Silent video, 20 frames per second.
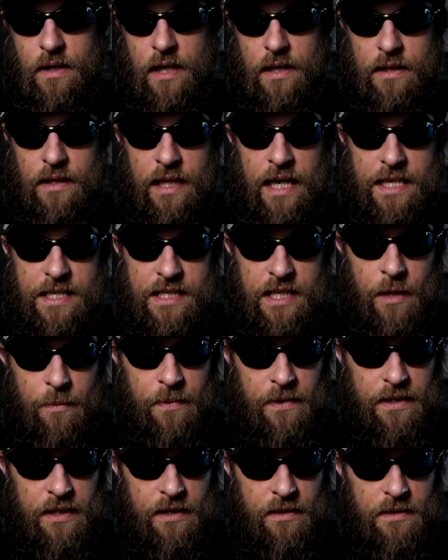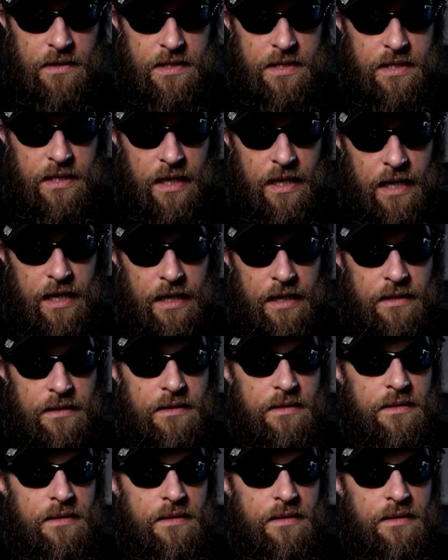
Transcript: in the last couple of years, and